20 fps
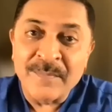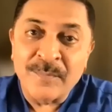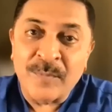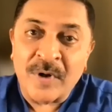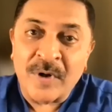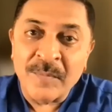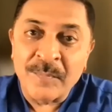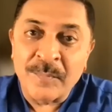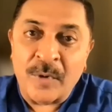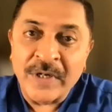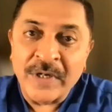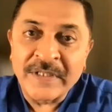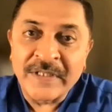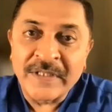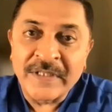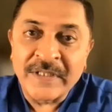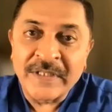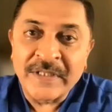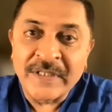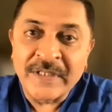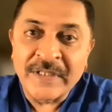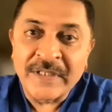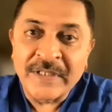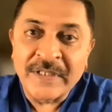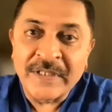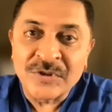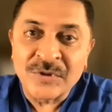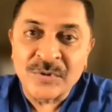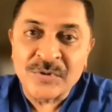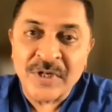important point that
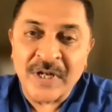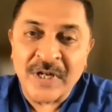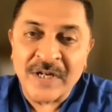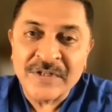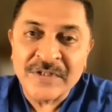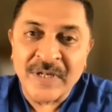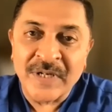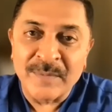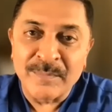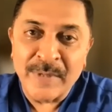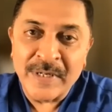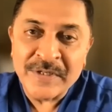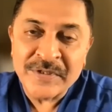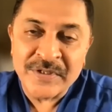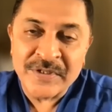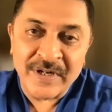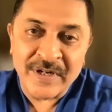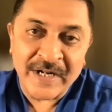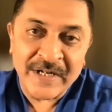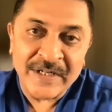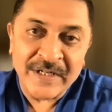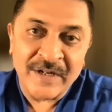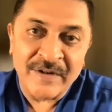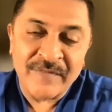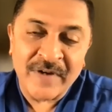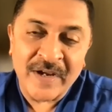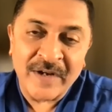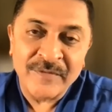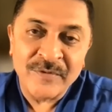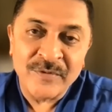Dr. Tushar Shah mentioned right now. If
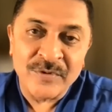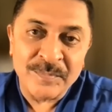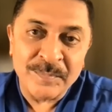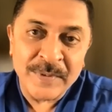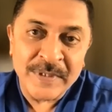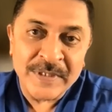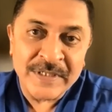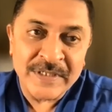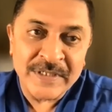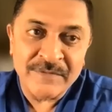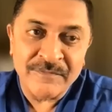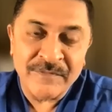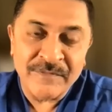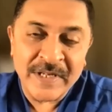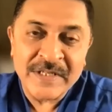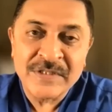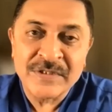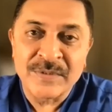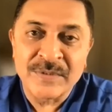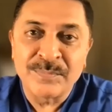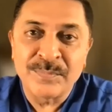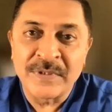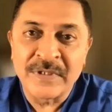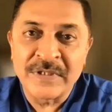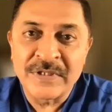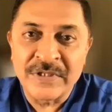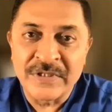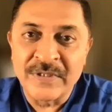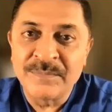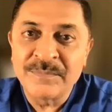I have to repeat it in very simple
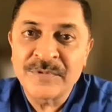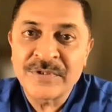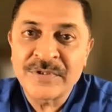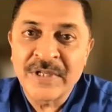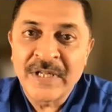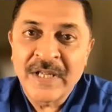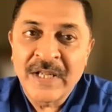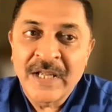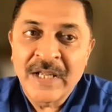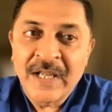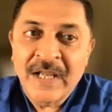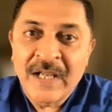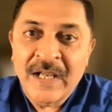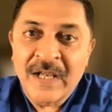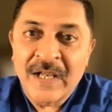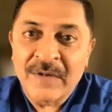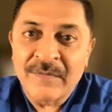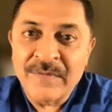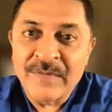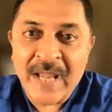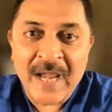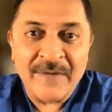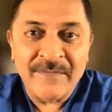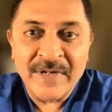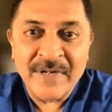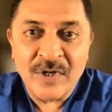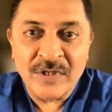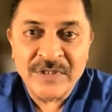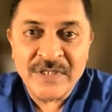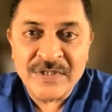terms, we haven't
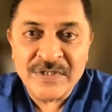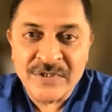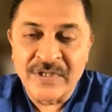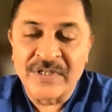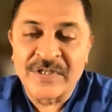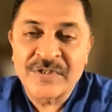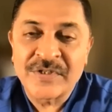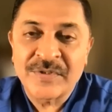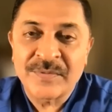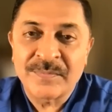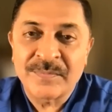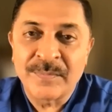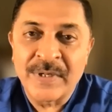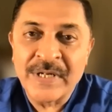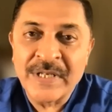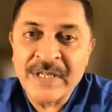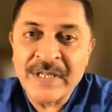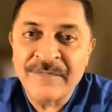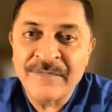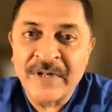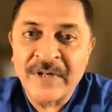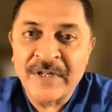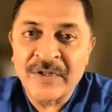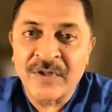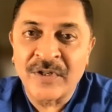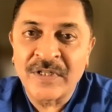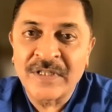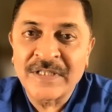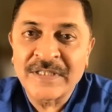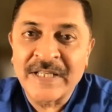got the surge, but if at
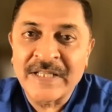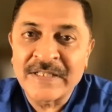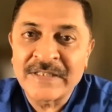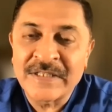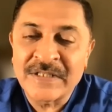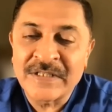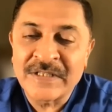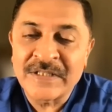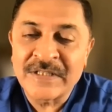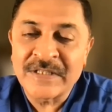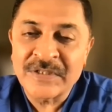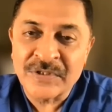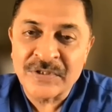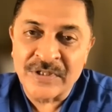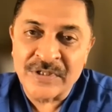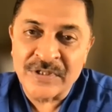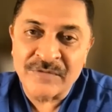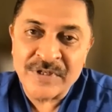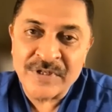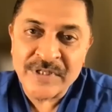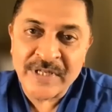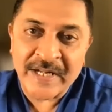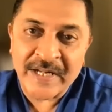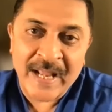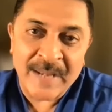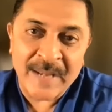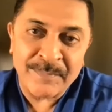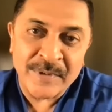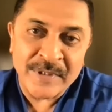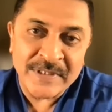all there is a surge which
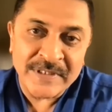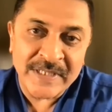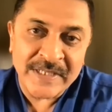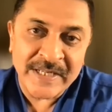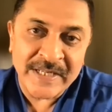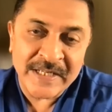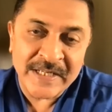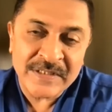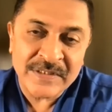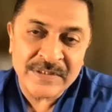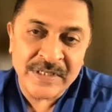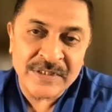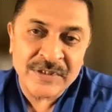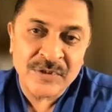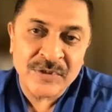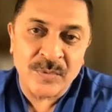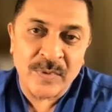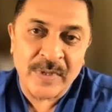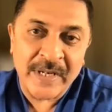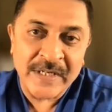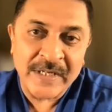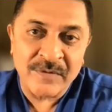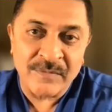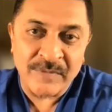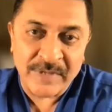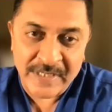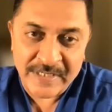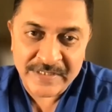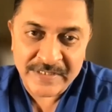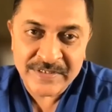can happen in the next 6 to 8
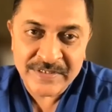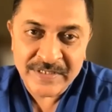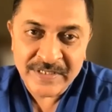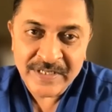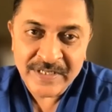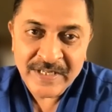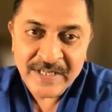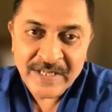weeks,